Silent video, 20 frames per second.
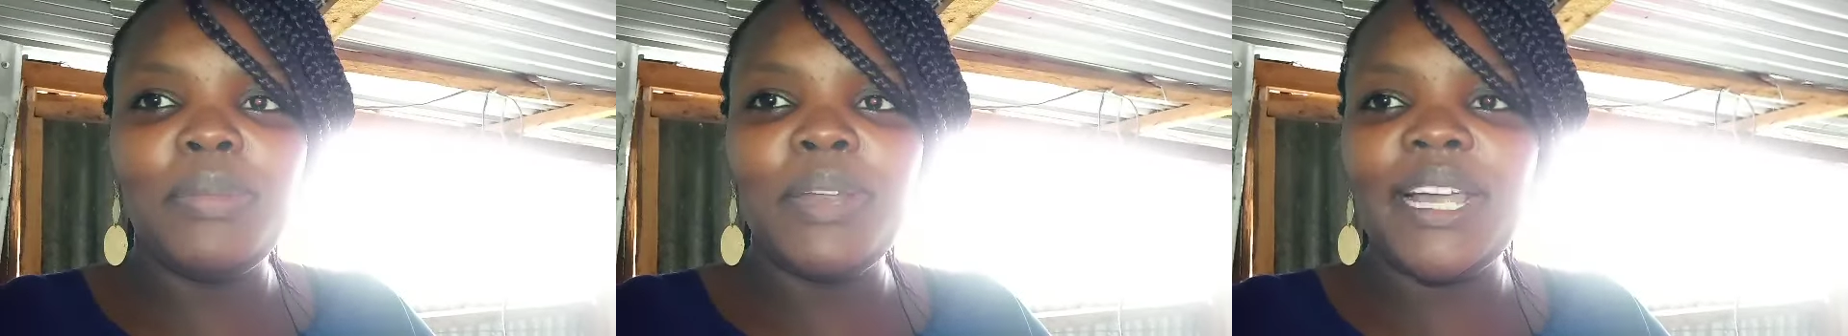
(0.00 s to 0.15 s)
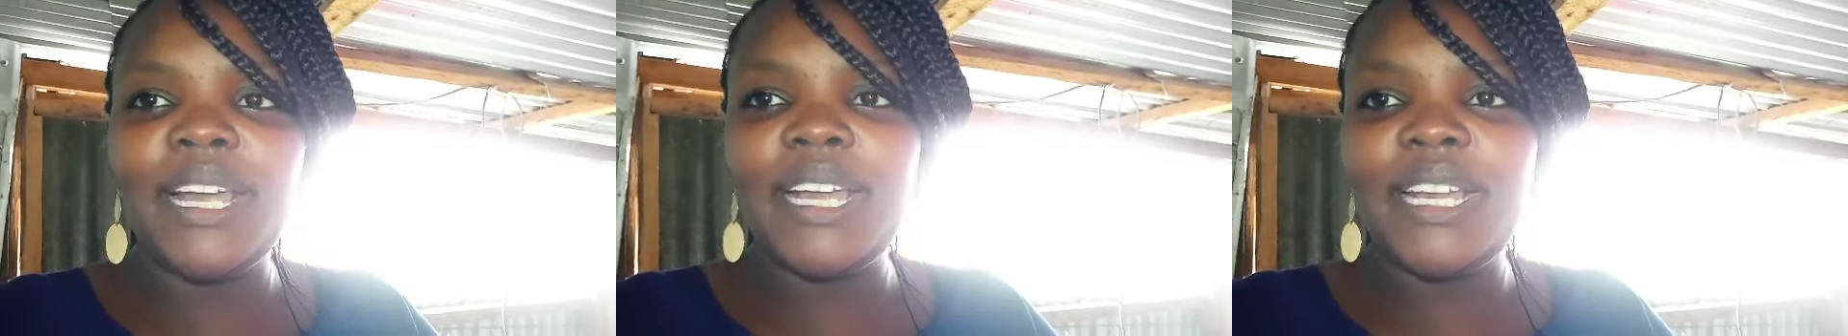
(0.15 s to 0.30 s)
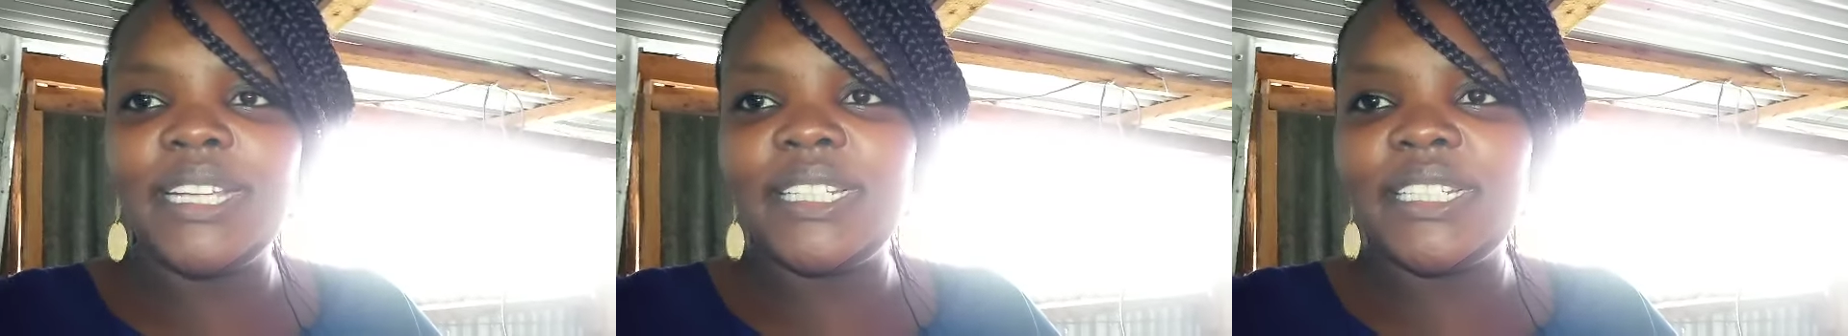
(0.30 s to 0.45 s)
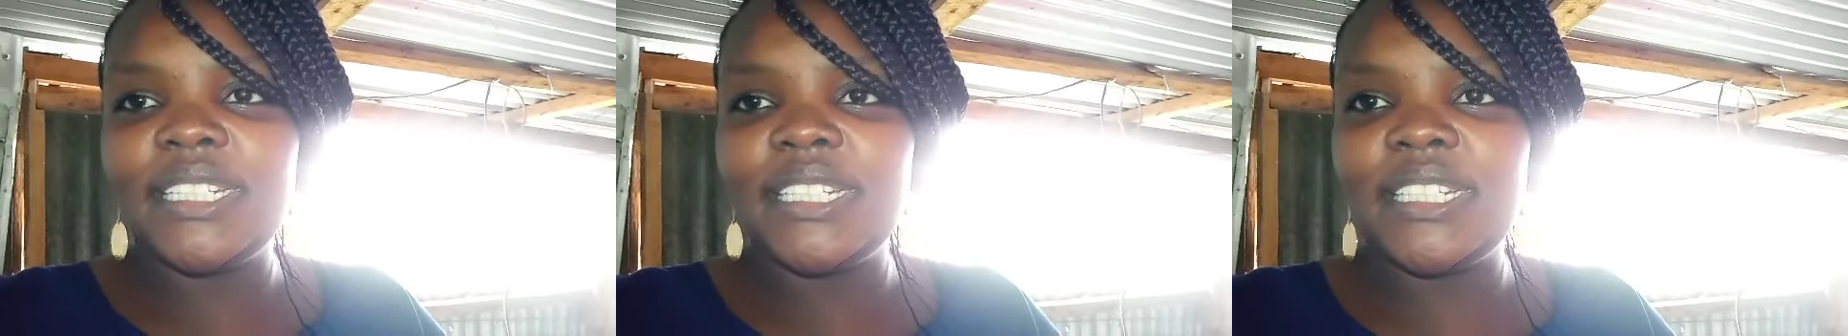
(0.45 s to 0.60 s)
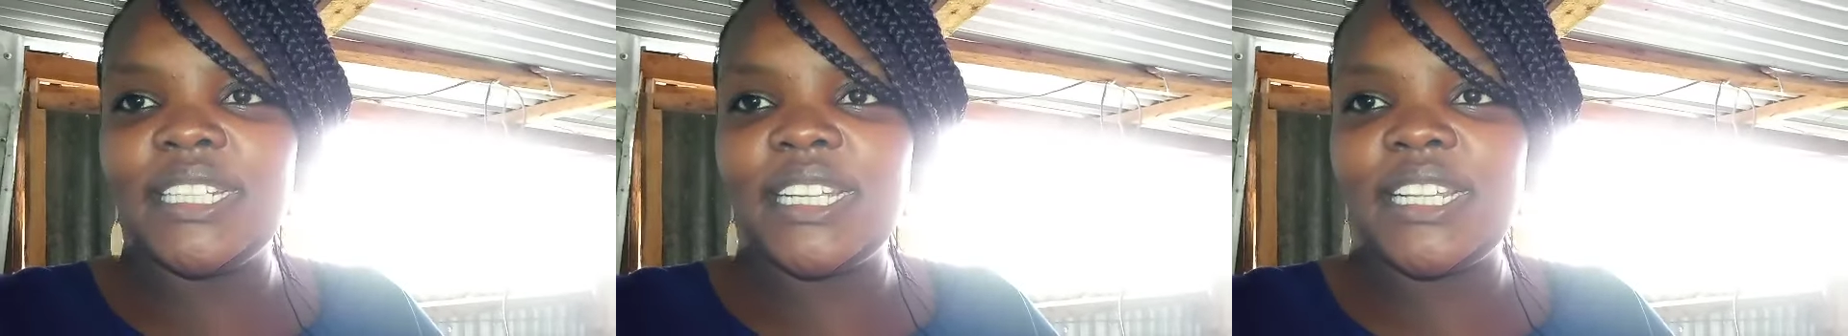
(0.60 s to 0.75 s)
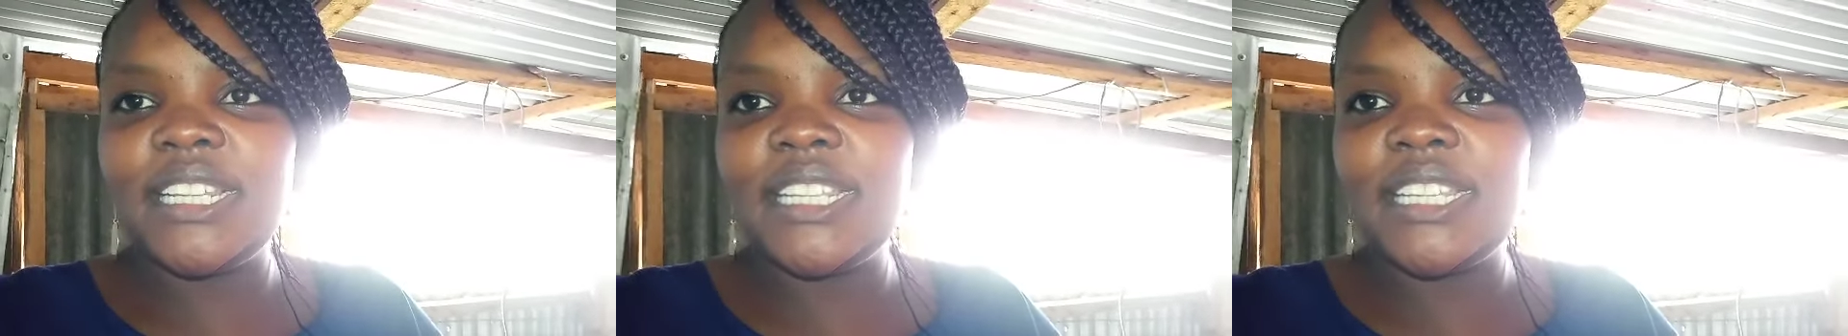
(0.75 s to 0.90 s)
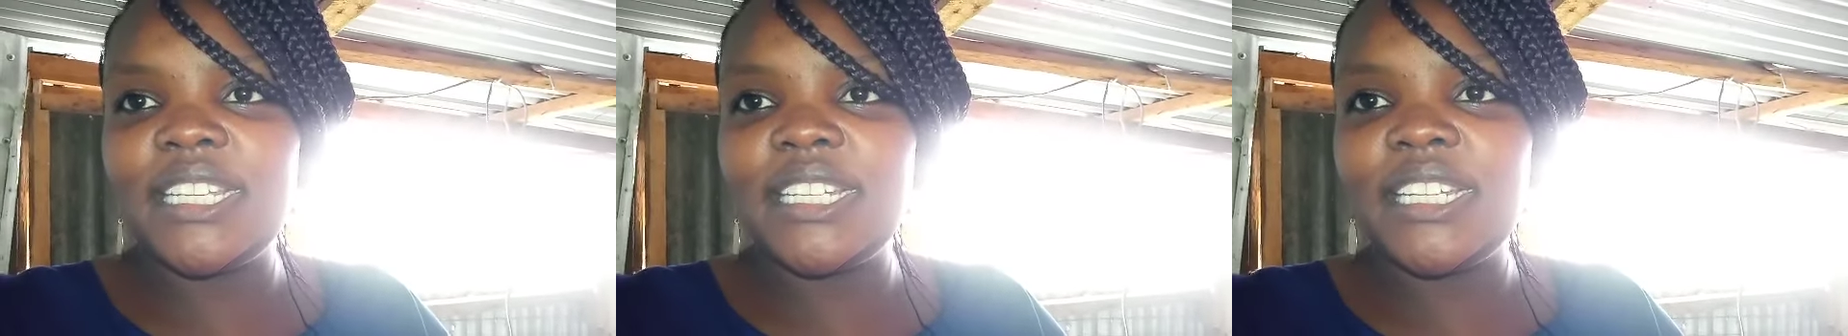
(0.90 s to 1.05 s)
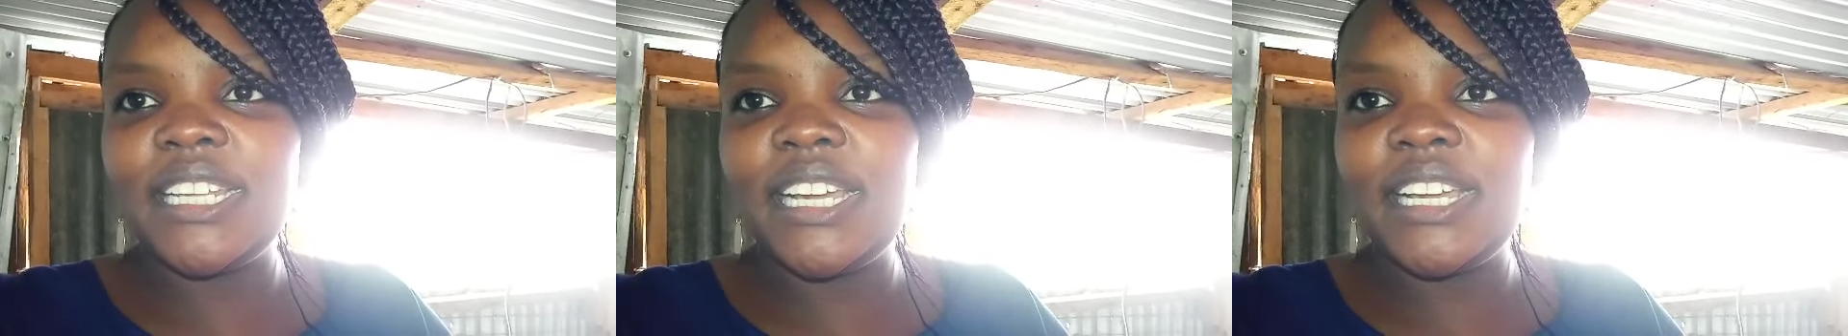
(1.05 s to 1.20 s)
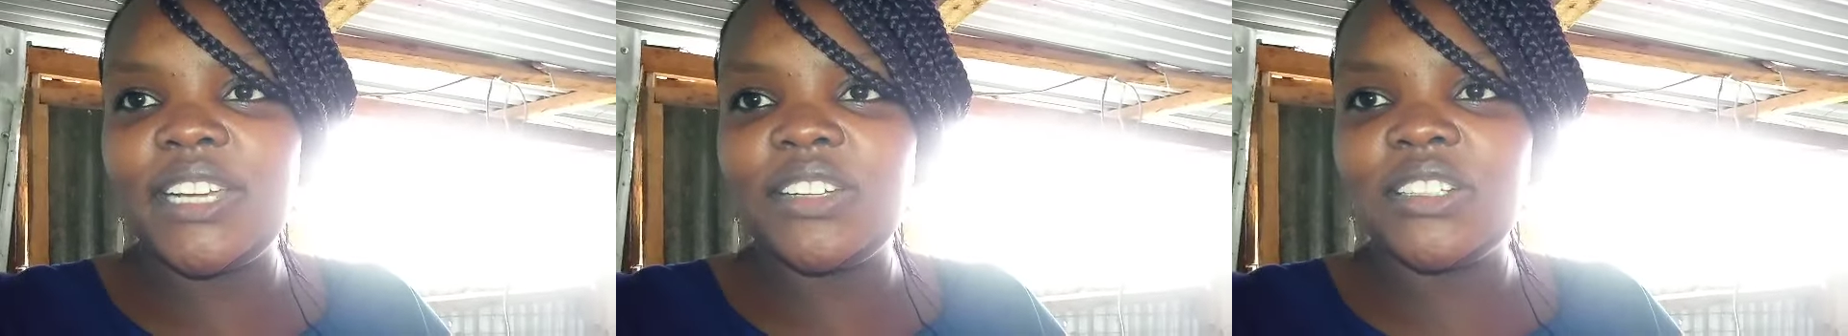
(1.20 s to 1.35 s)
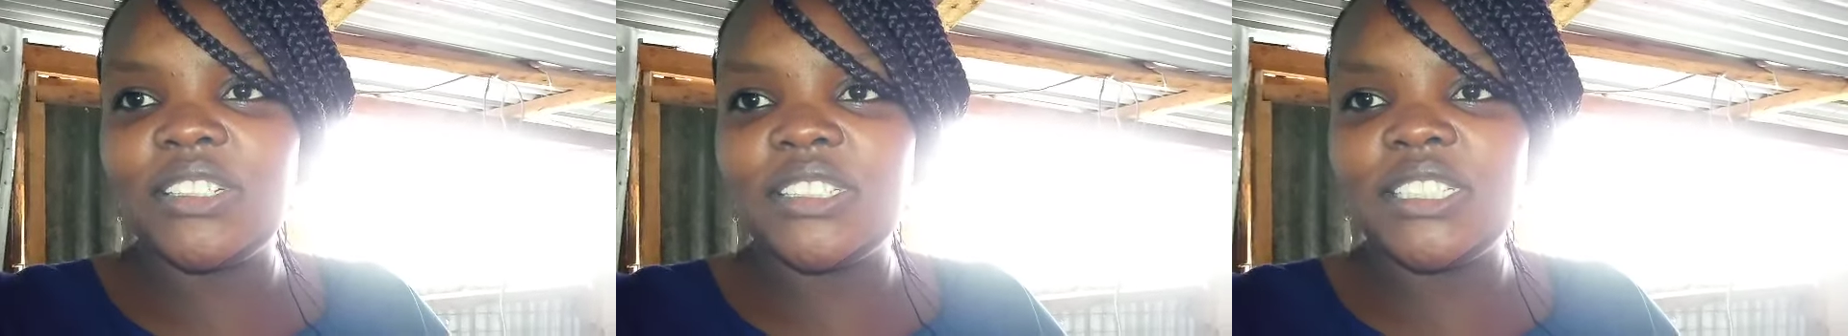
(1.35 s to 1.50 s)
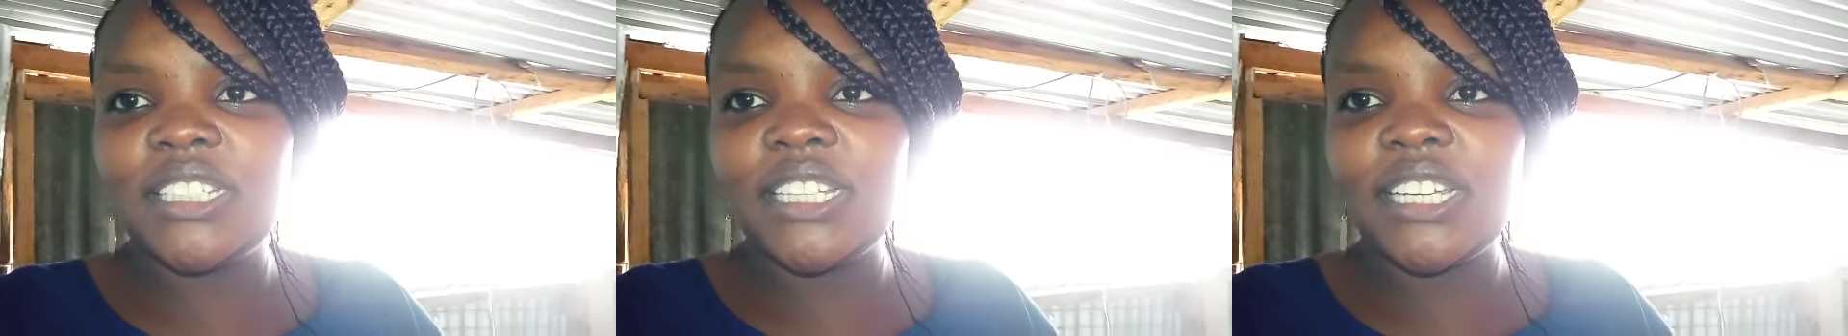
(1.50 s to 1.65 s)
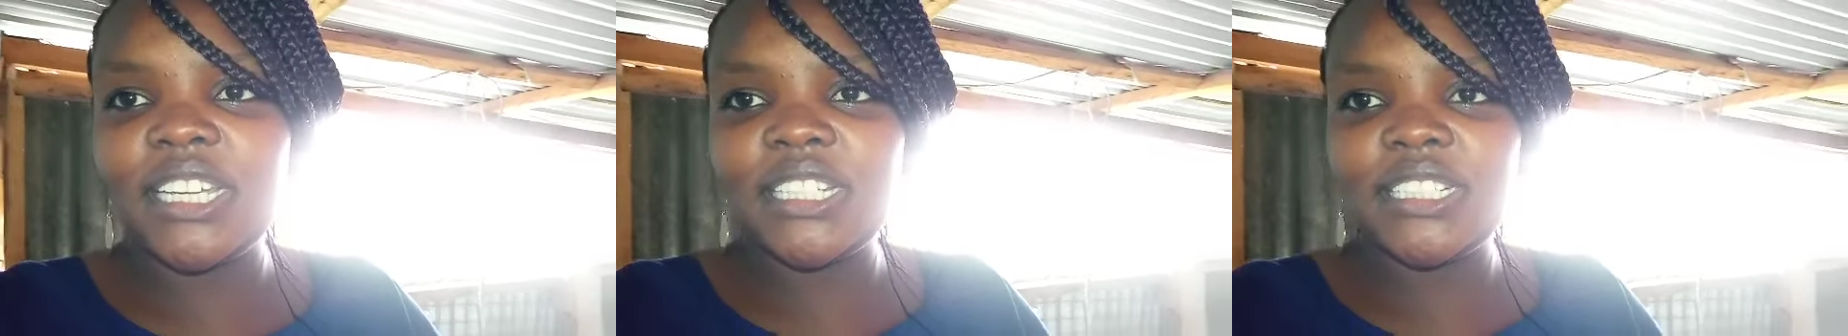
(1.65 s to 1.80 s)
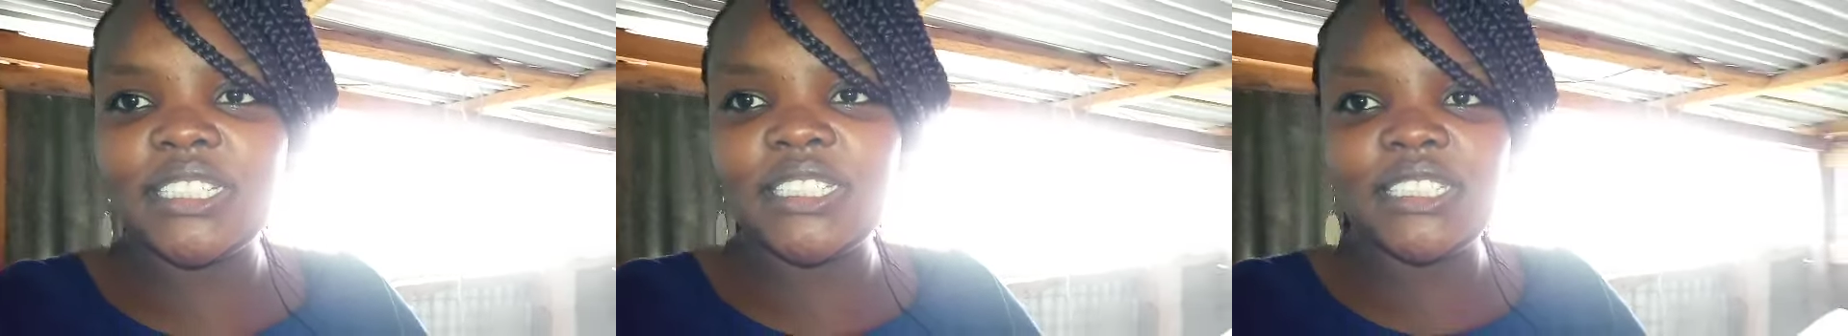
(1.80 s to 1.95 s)
blind and then they die because they
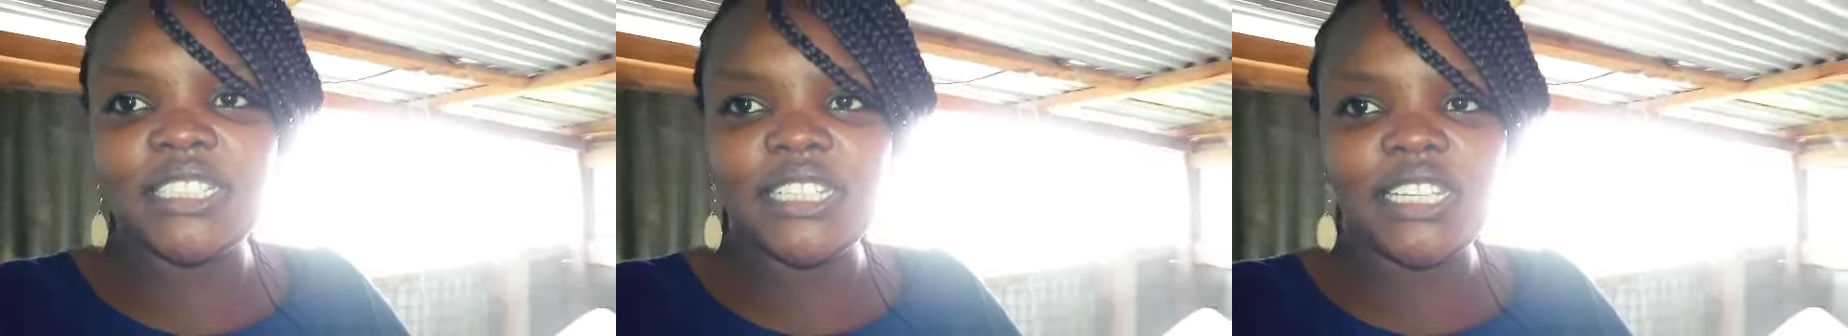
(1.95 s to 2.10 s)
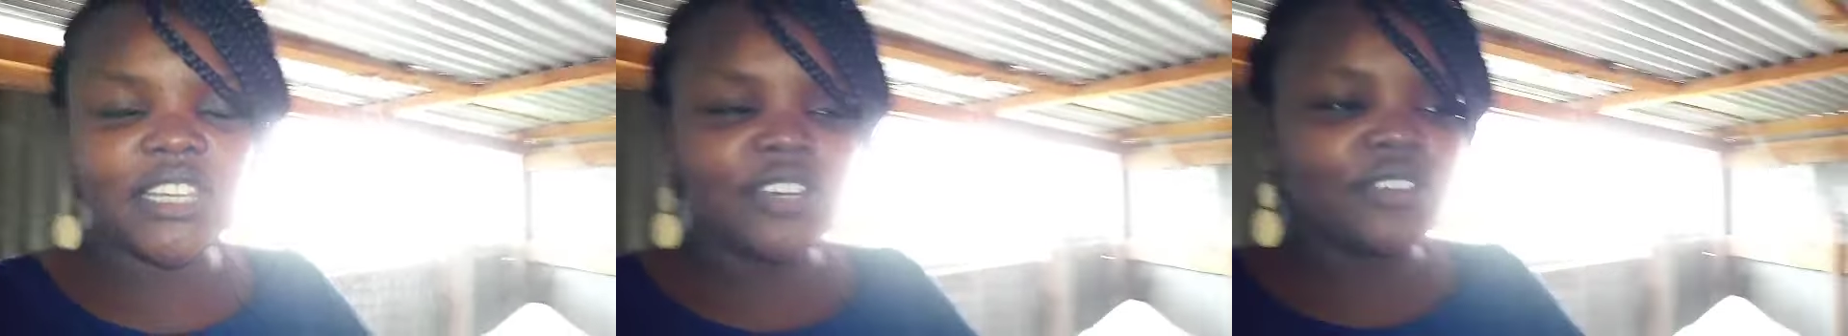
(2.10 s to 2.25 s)
can't see